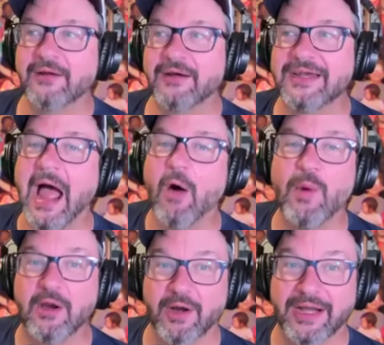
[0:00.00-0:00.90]
now
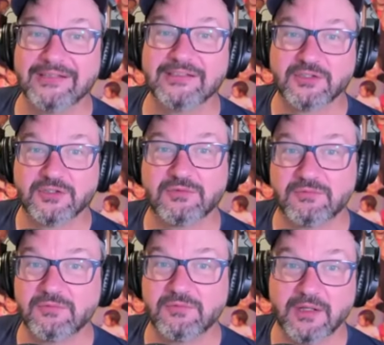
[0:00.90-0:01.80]
we are in a,
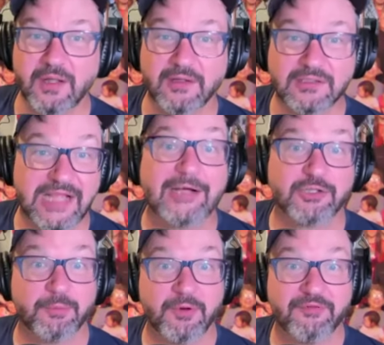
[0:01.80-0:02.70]
a, a
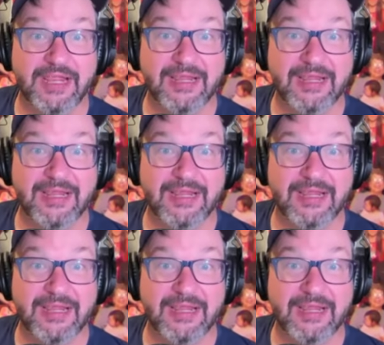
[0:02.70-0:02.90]
slasher movie